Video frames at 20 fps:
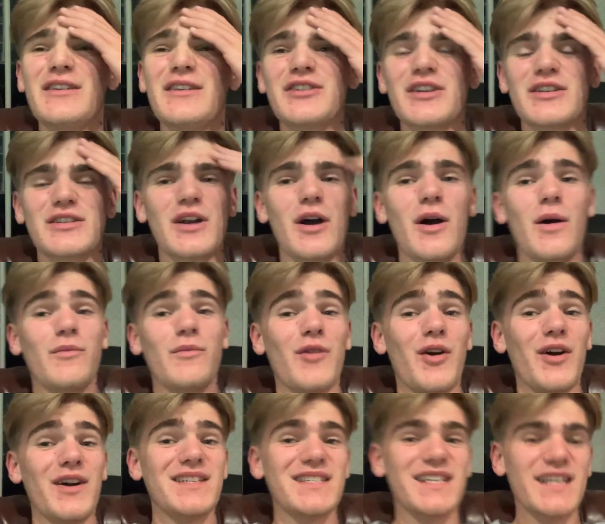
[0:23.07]
just can't
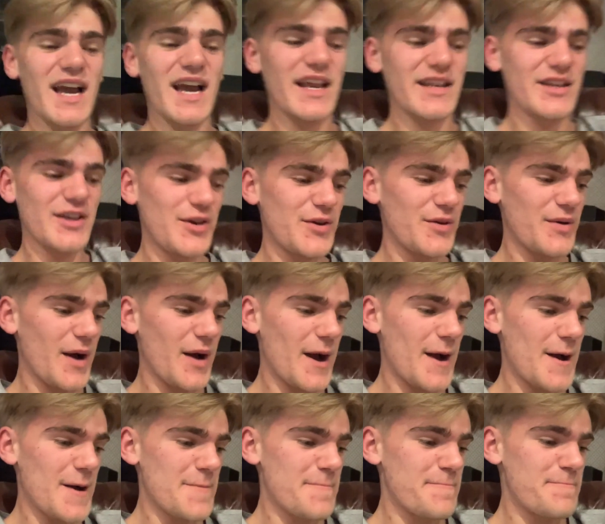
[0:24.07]
write it, can you?
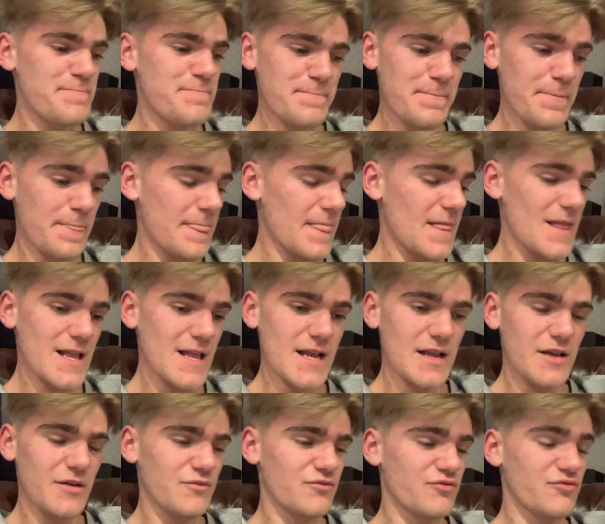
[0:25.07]

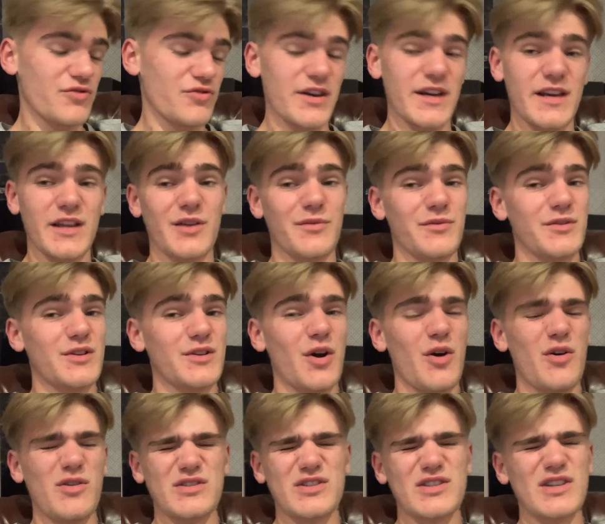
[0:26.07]
Really good
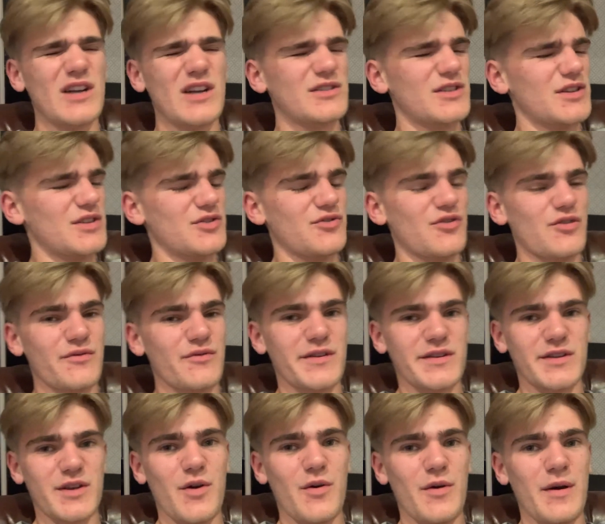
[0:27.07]
result. Such a strong
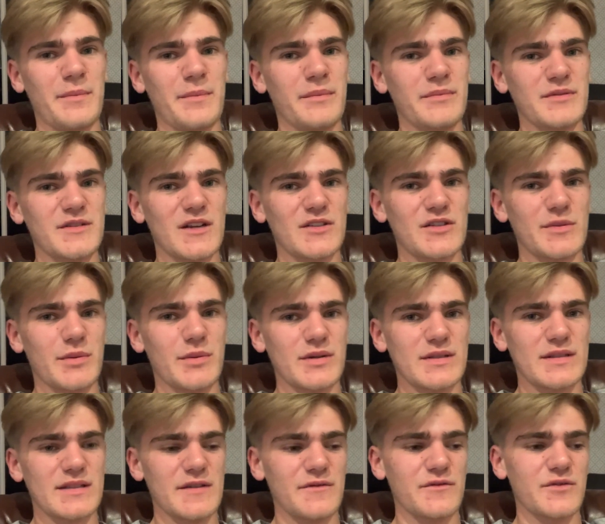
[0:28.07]
result and such a
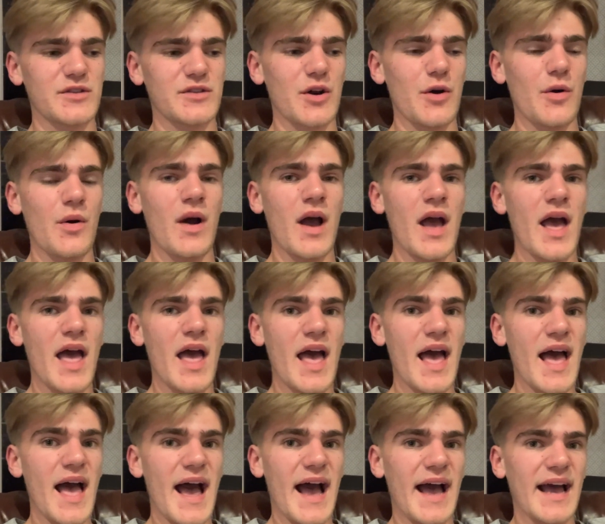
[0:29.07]
positive result.
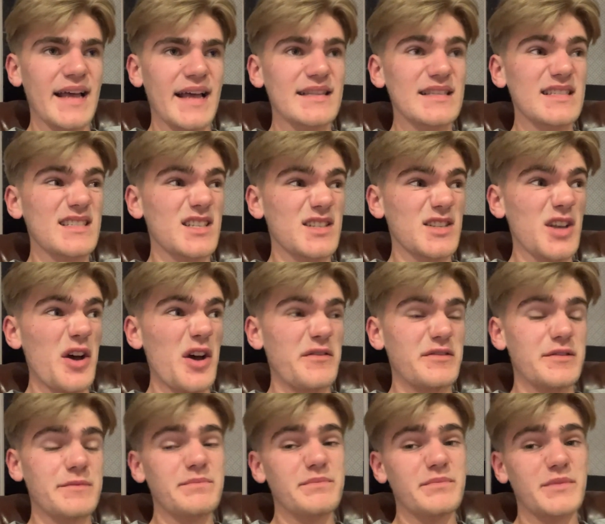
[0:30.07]
And
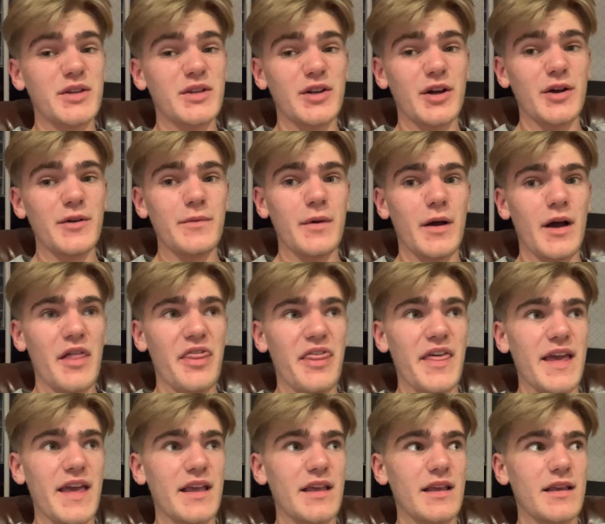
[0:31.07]
deserved, you know. I
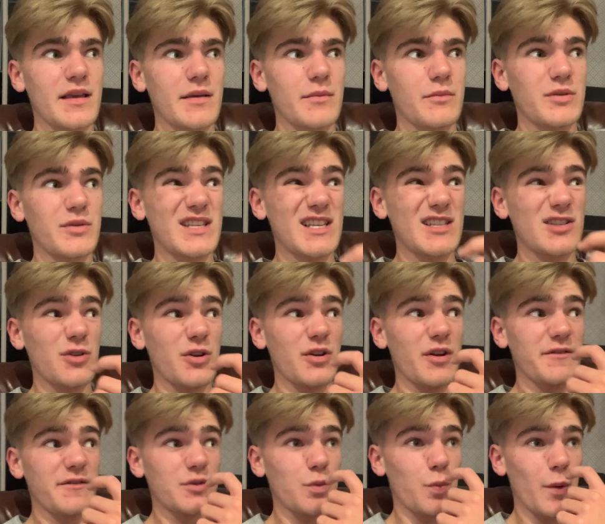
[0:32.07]
think we didn't do
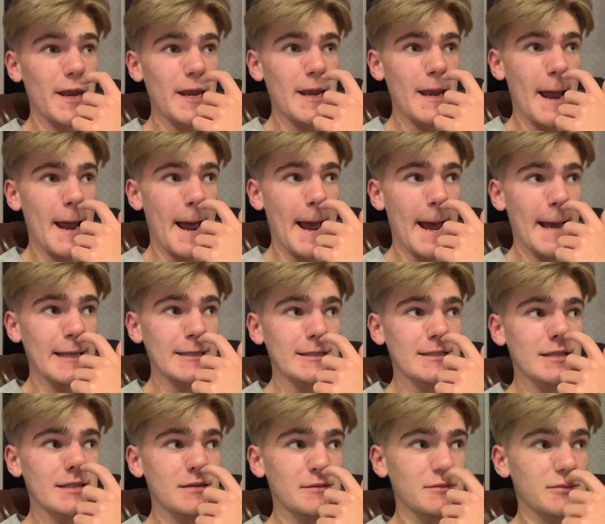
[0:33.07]
enough to win
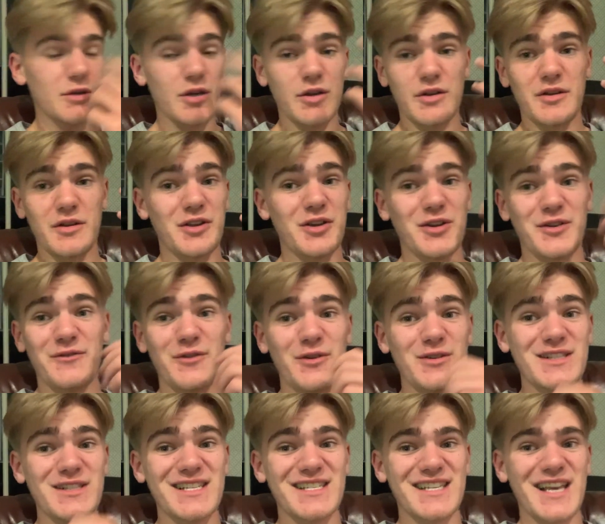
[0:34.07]
and could have
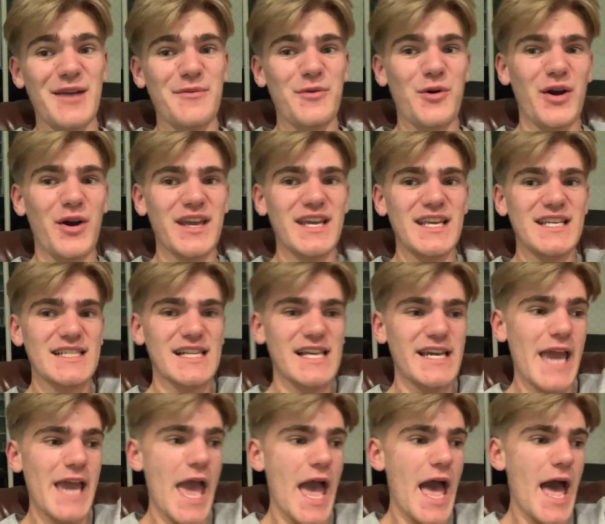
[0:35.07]
lost this game quite
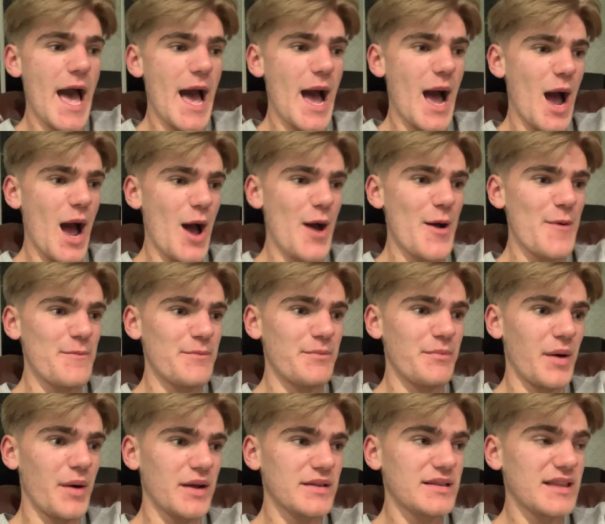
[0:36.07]
easily.
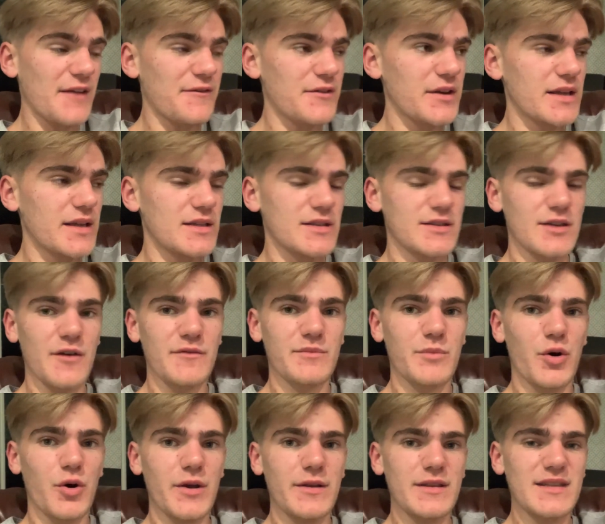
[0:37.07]
But definitely a deserved
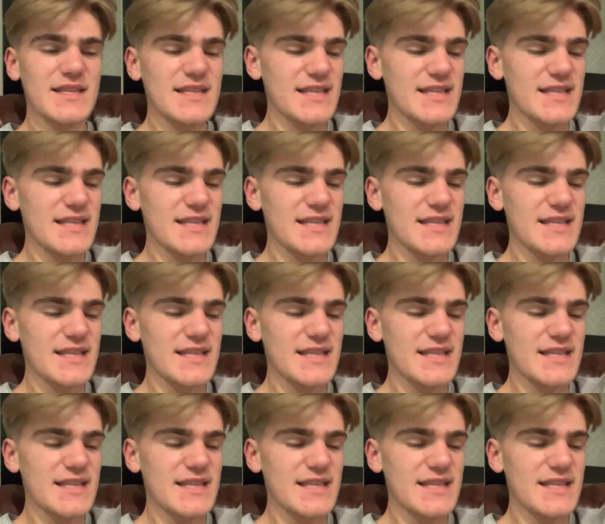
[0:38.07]
point.